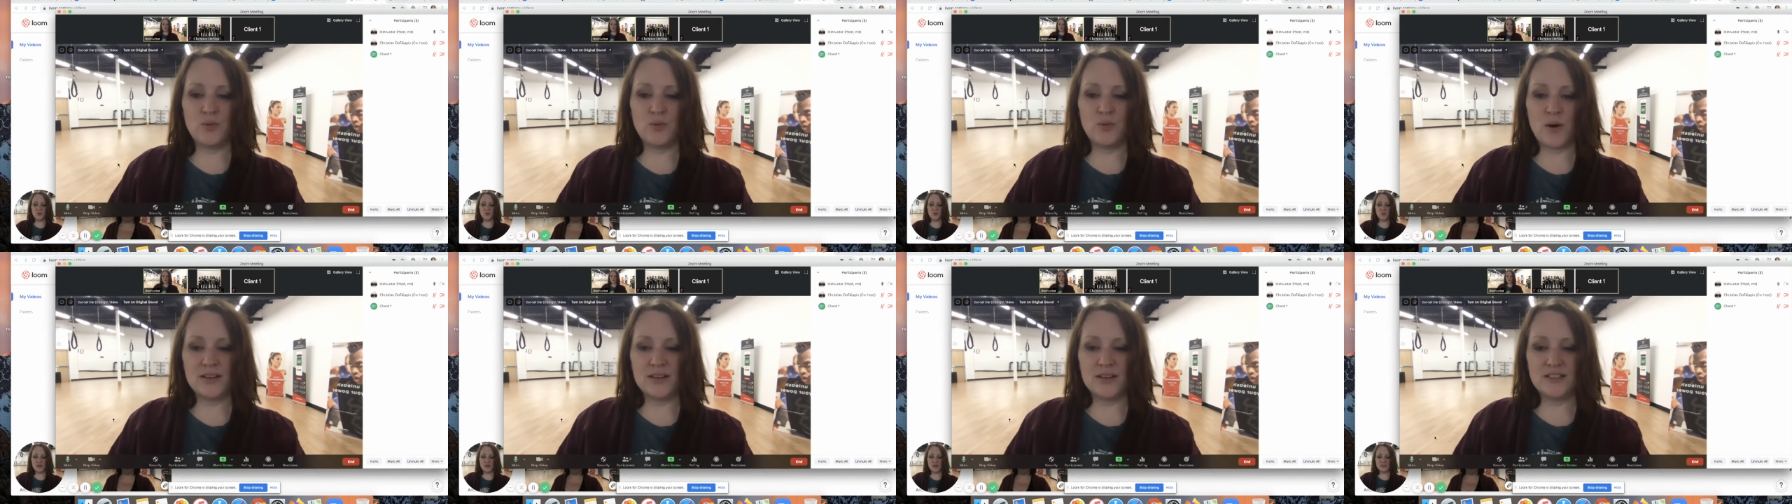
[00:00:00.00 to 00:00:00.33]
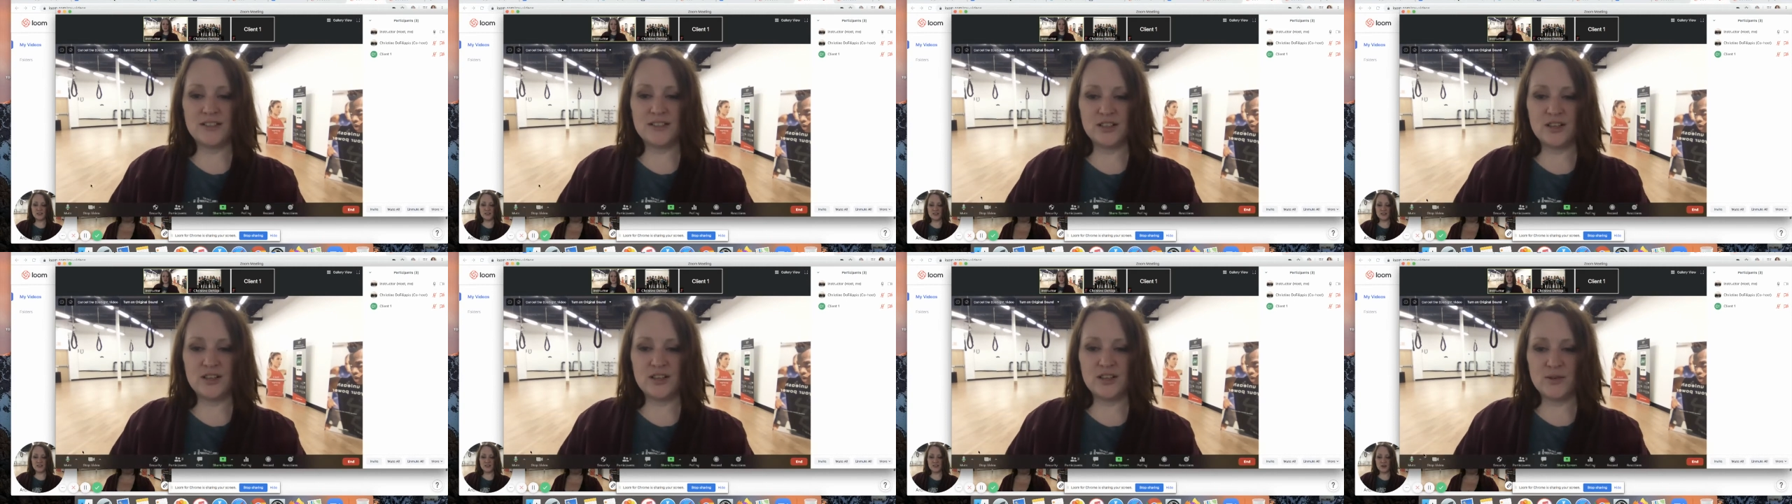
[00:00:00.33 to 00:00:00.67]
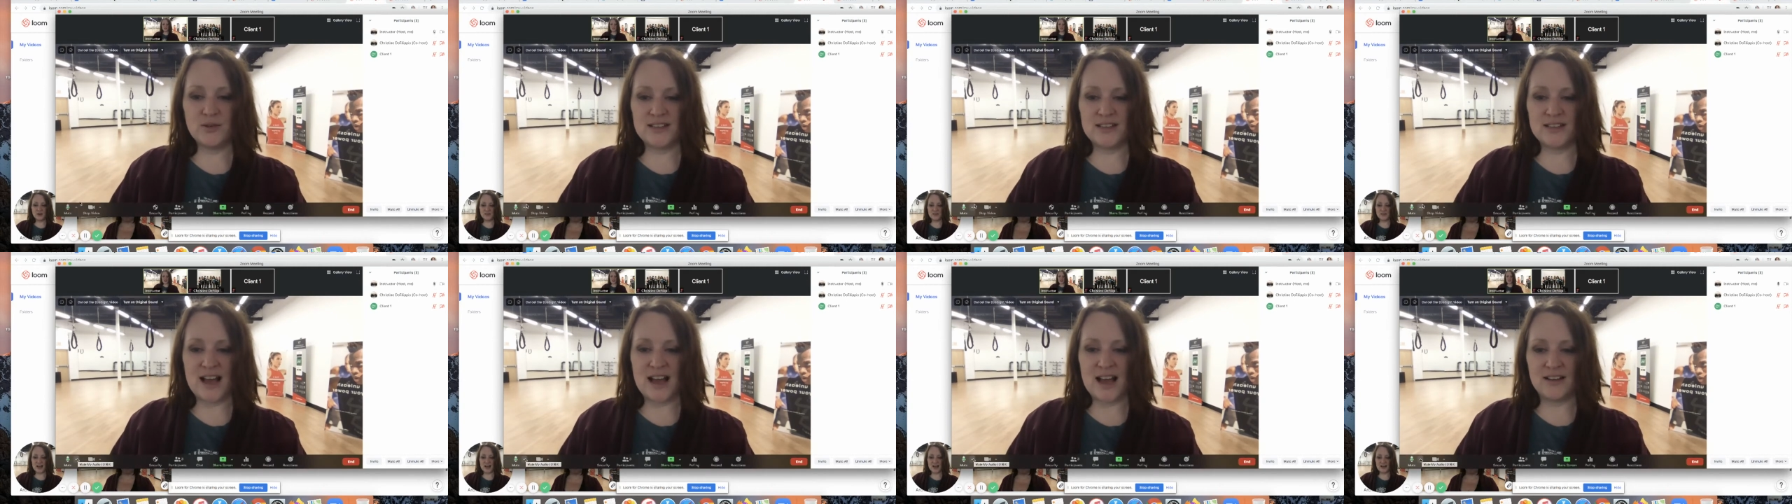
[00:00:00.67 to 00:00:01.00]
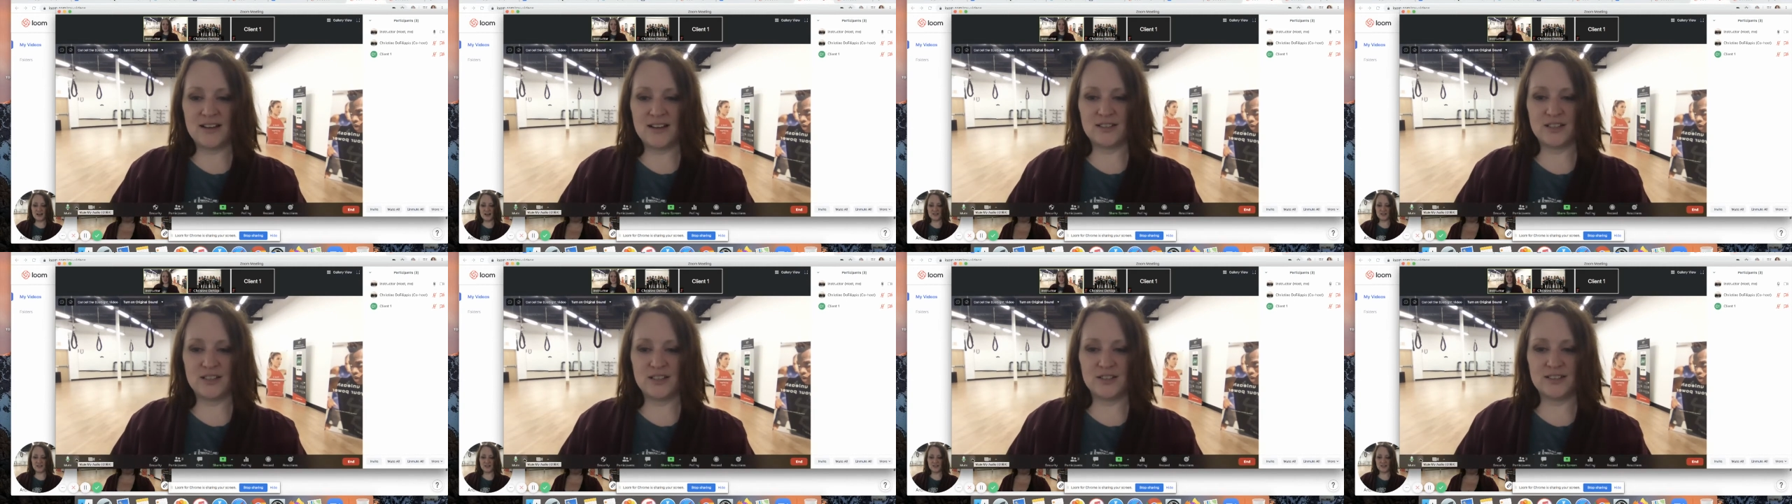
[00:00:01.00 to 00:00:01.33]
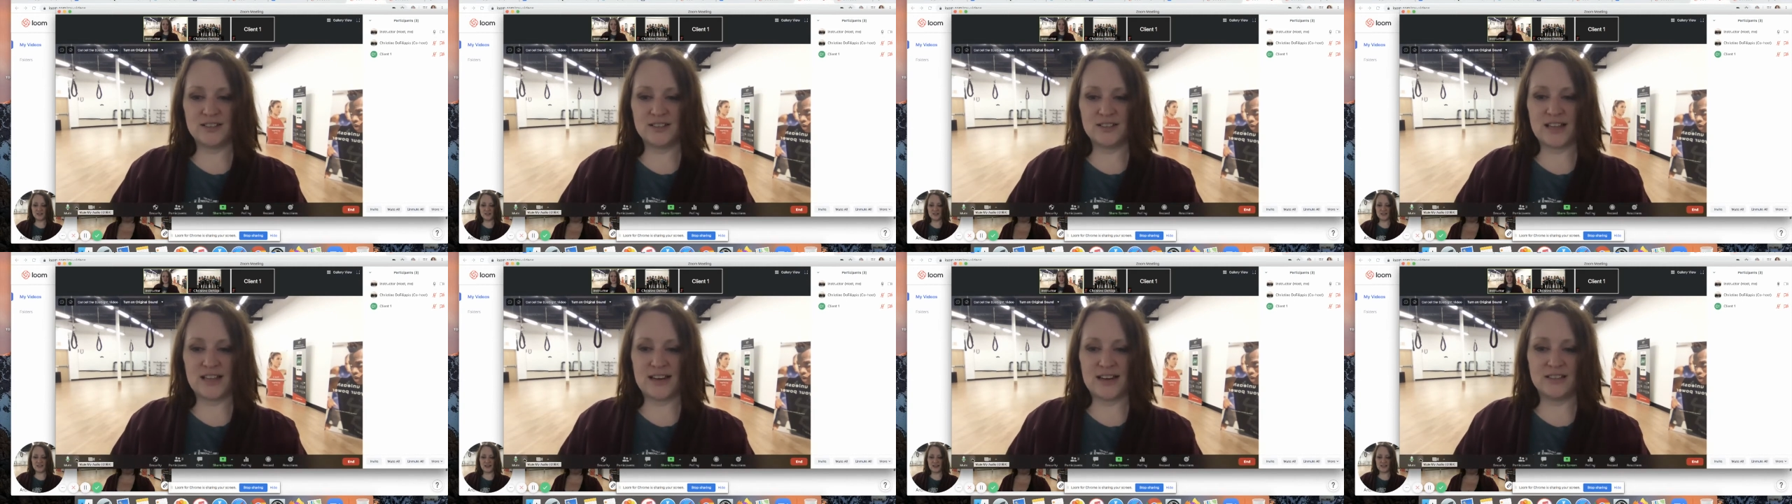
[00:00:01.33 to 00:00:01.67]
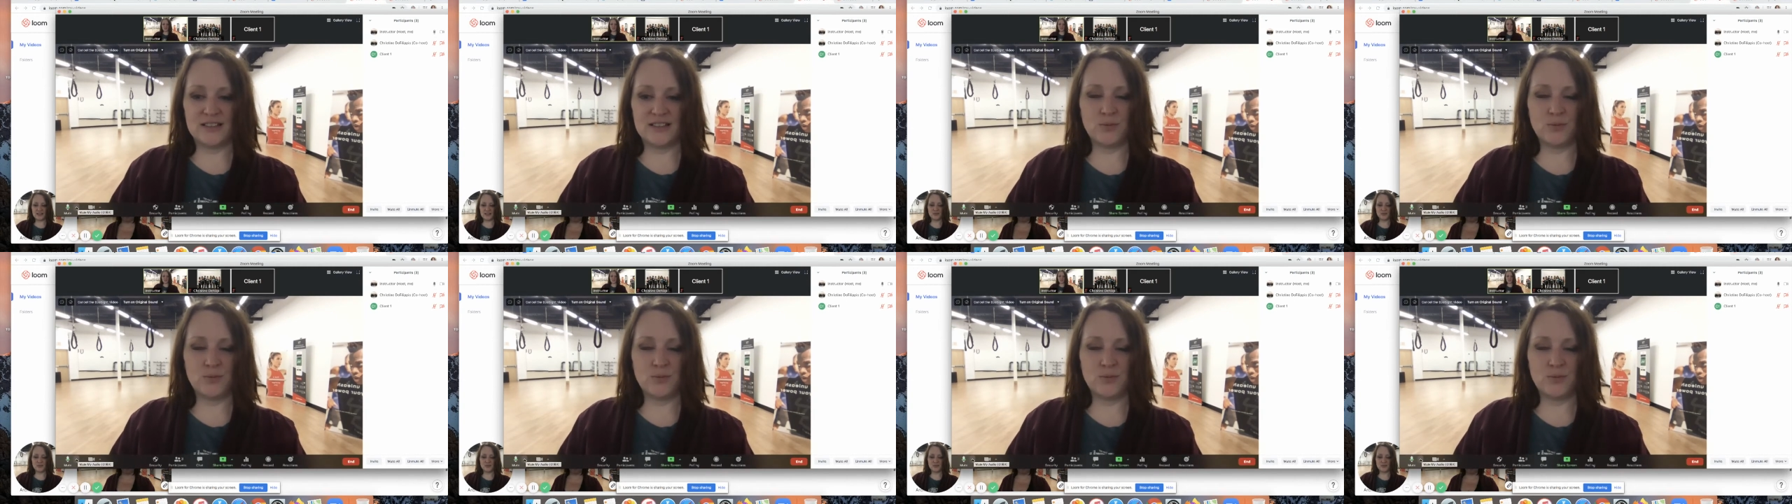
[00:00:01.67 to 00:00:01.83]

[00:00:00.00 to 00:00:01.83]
want to go down to your settings.